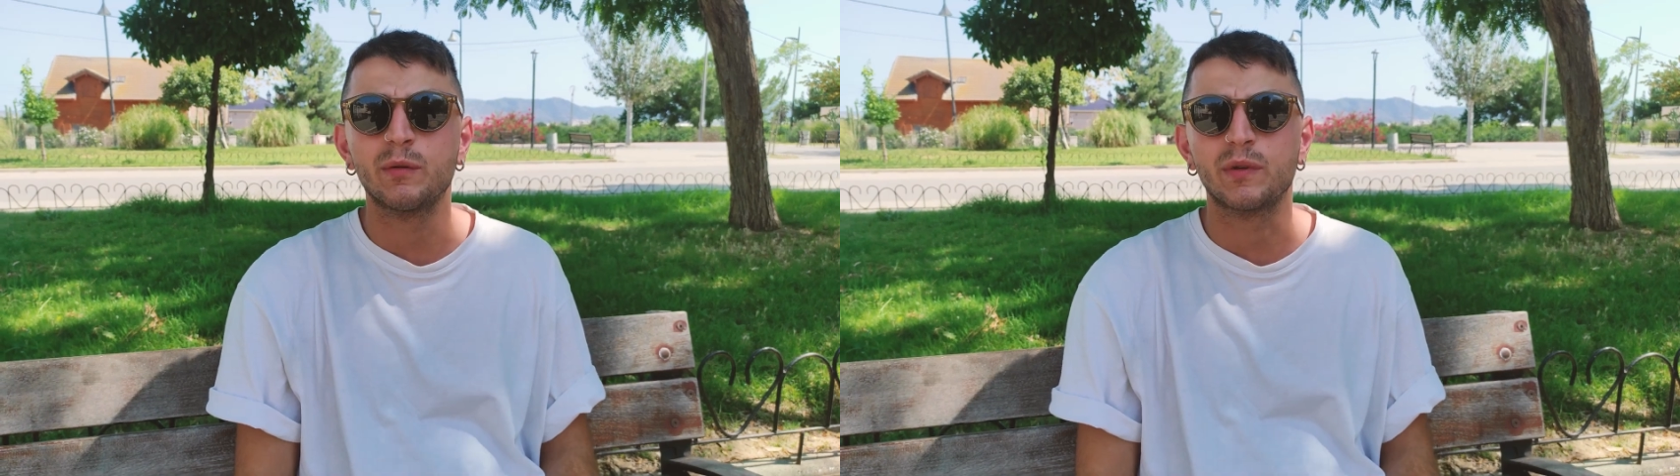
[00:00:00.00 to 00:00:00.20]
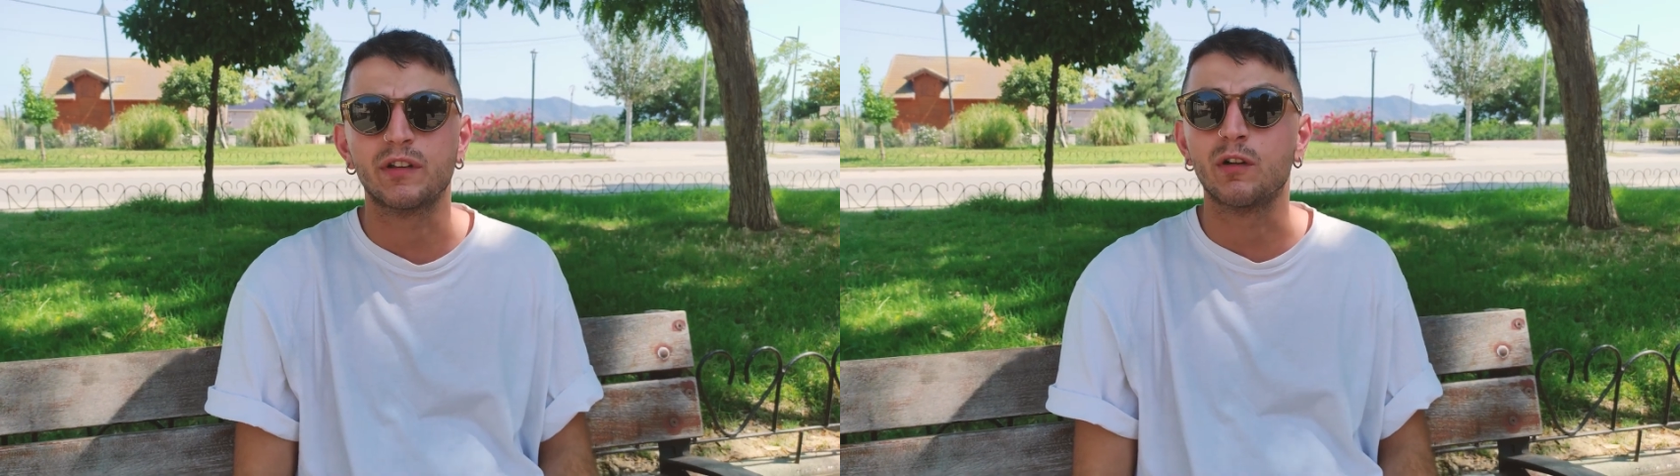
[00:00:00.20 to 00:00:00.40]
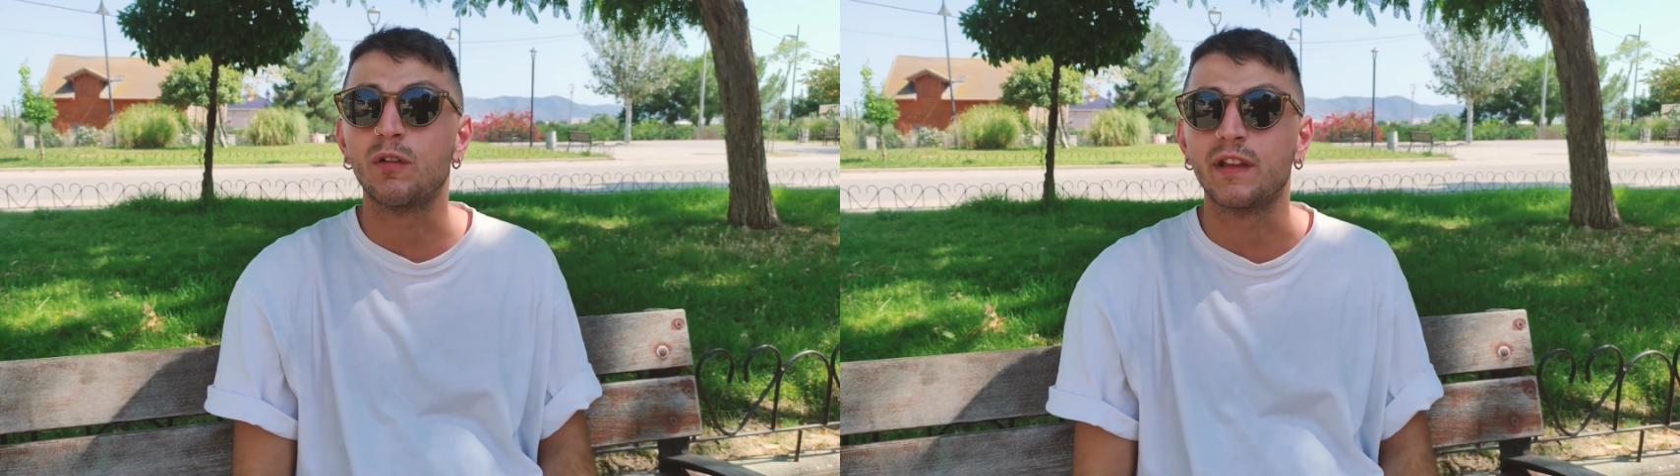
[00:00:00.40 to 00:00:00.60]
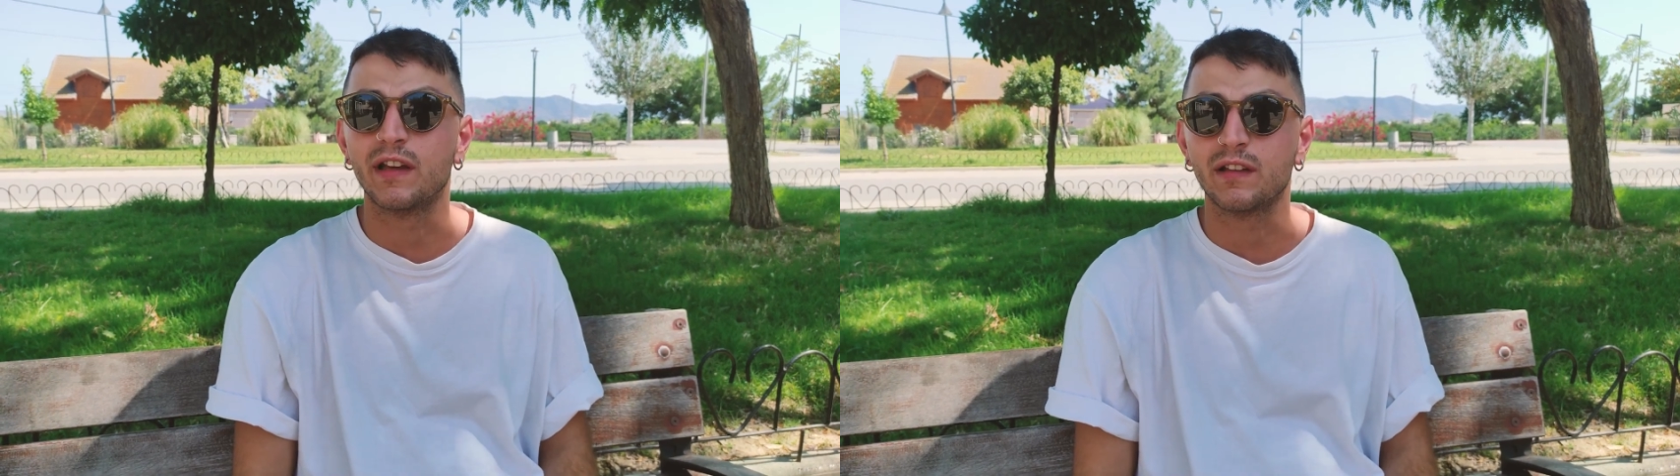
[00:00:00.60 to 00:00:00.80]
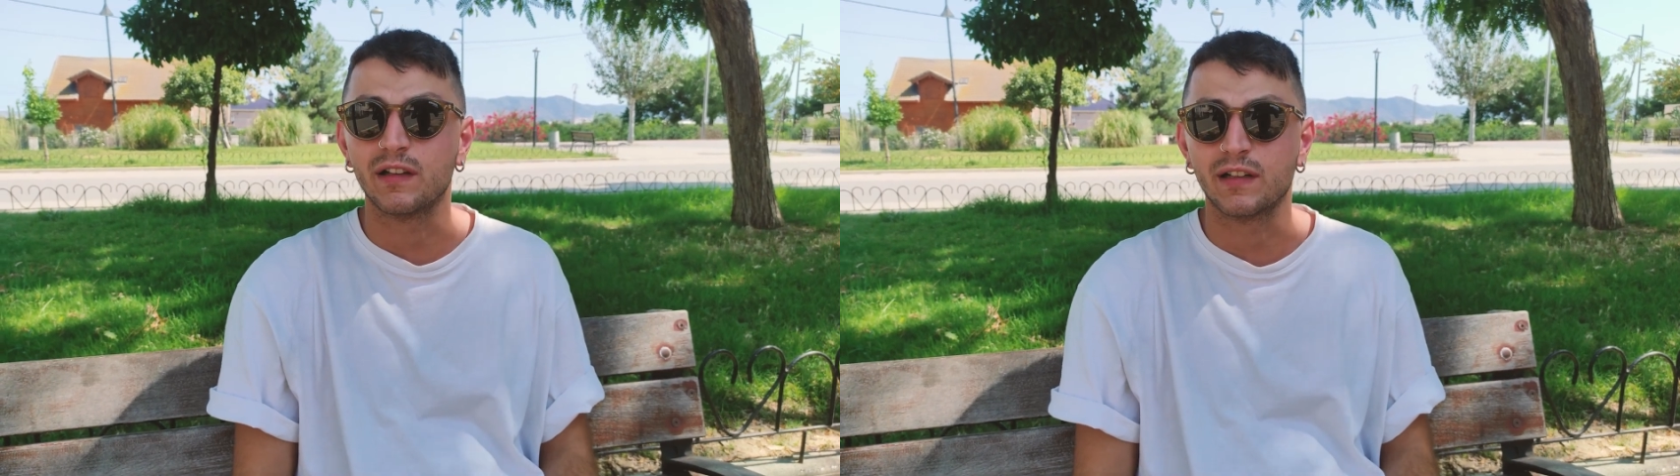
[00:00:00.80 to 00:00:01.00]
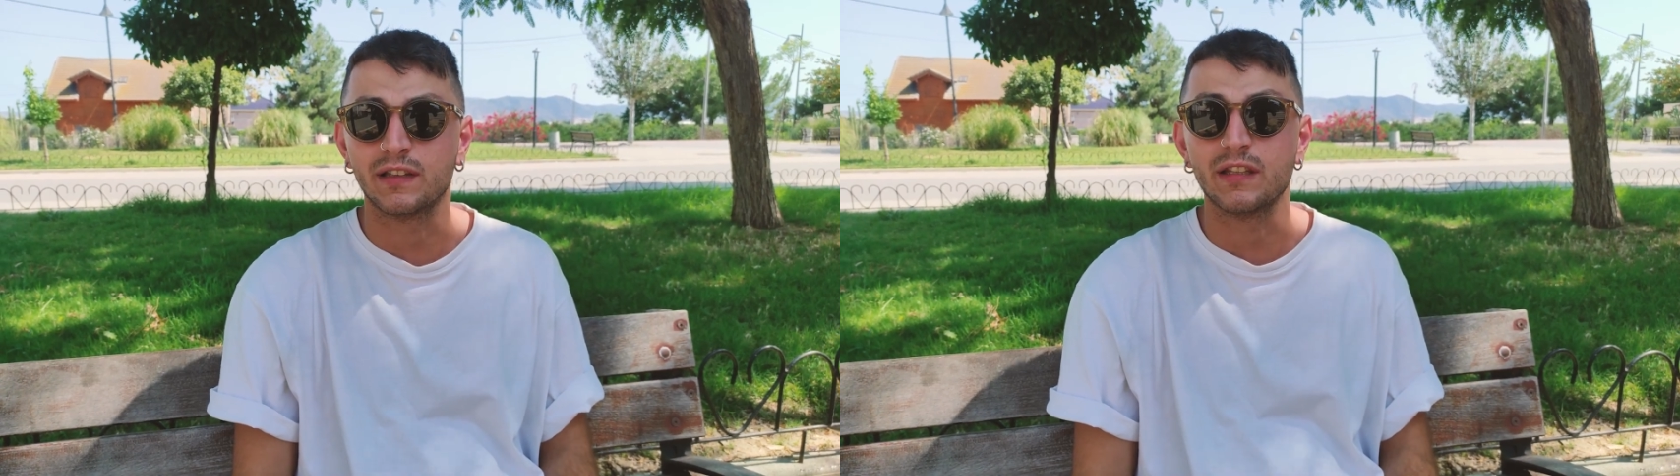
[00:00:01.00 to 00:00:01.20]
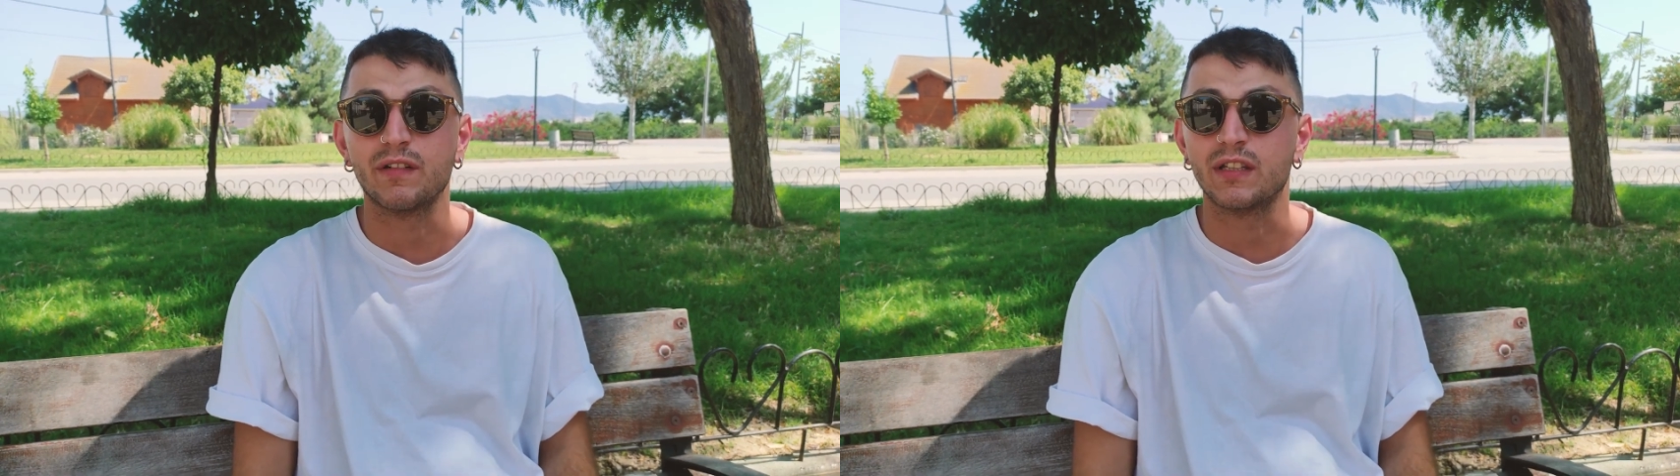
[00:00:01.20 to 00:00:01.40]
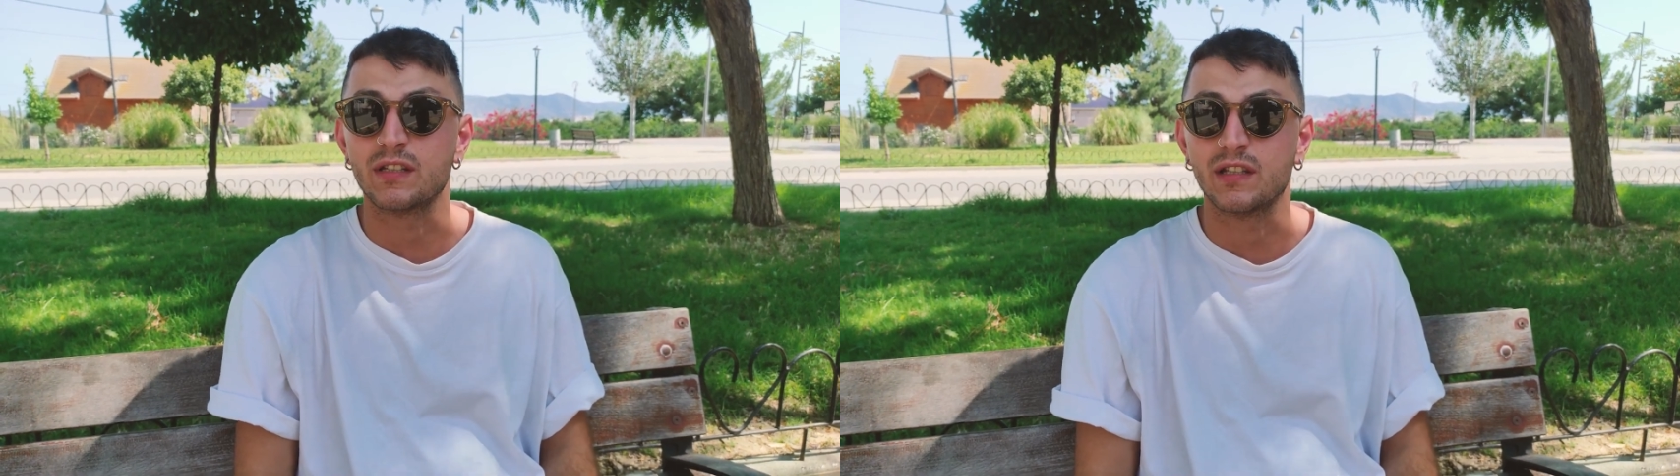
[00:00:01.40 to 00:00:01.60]
with all the
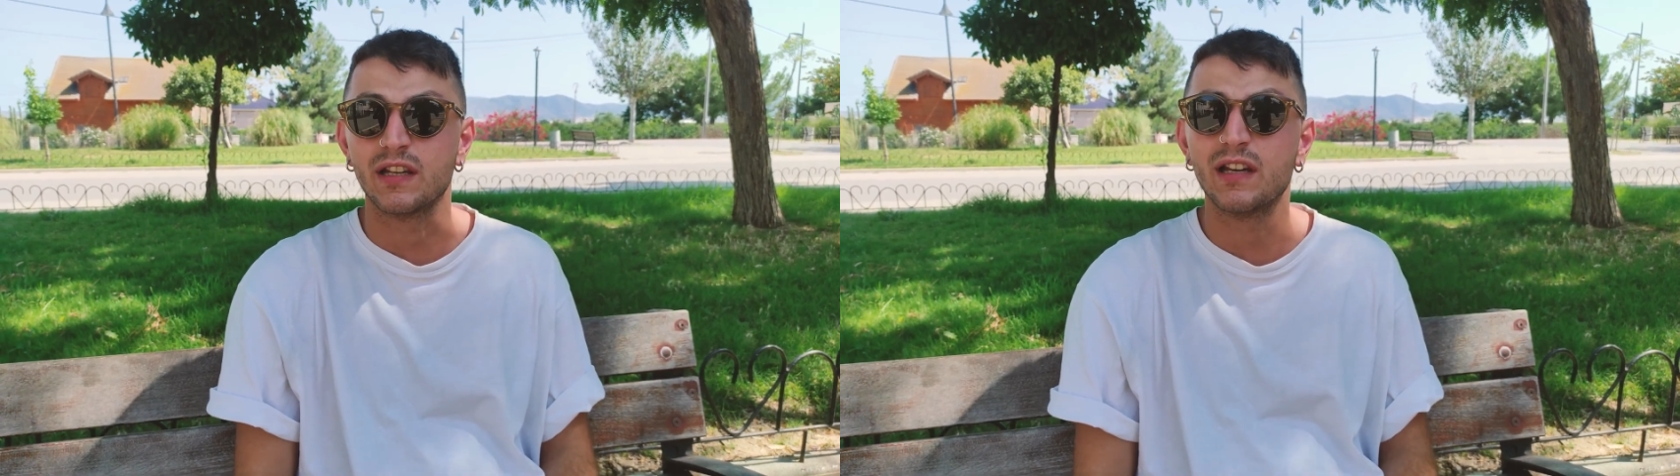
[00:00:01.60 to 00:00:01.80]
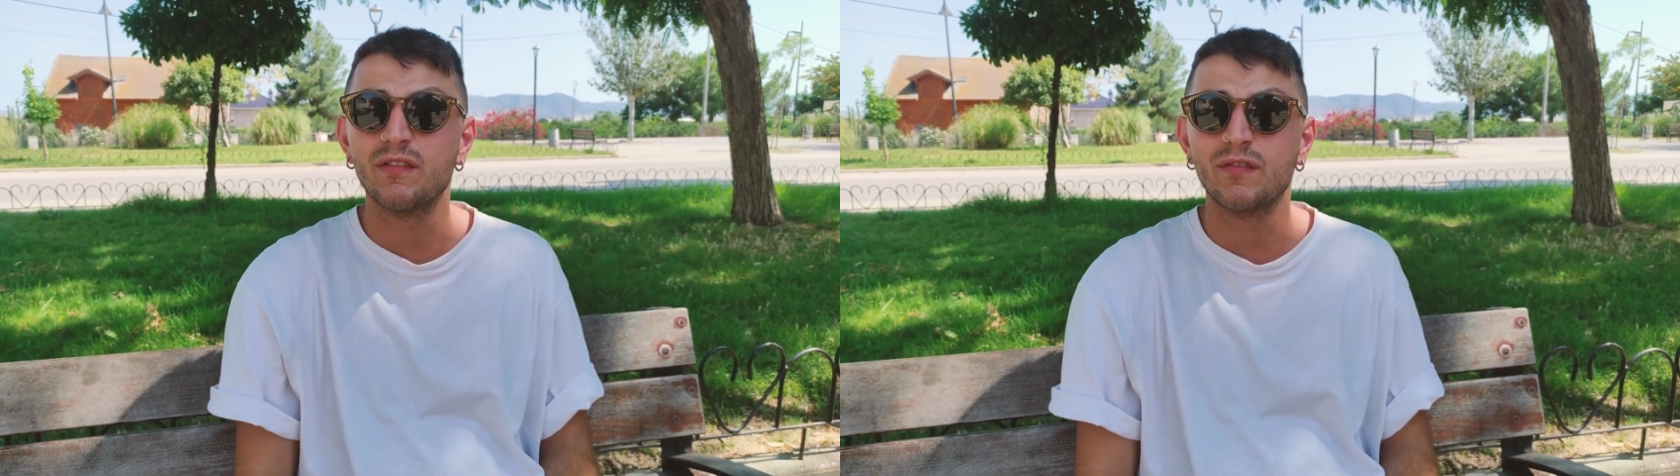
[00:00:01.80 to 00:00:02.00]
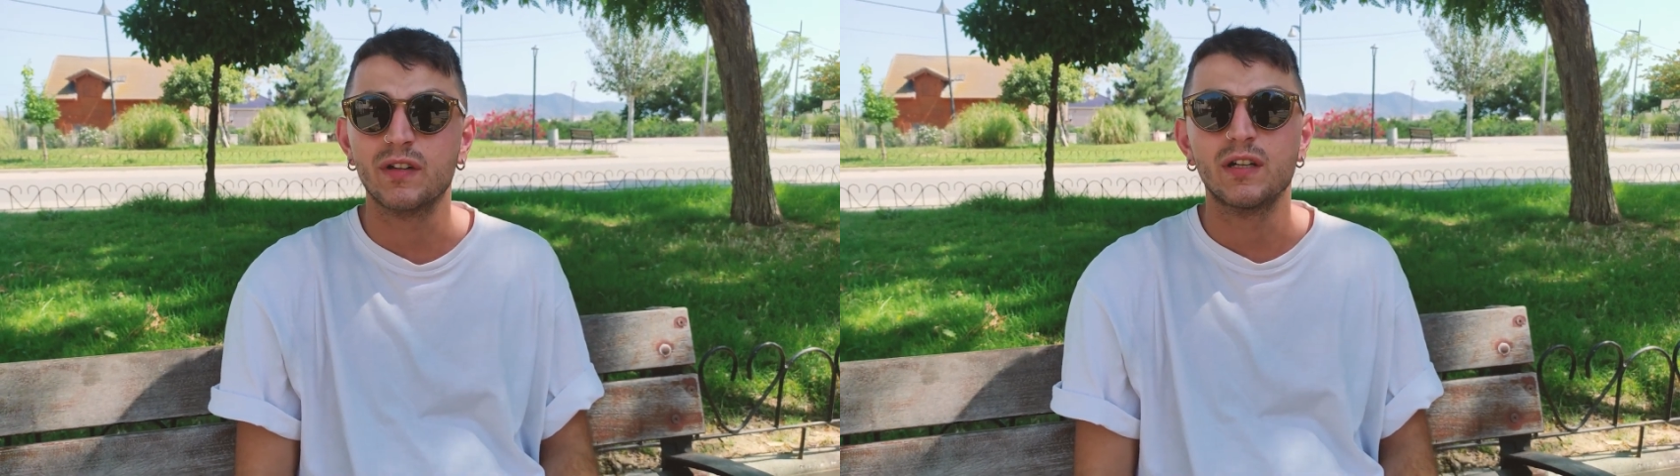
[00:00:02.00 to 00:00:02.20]
activities they have,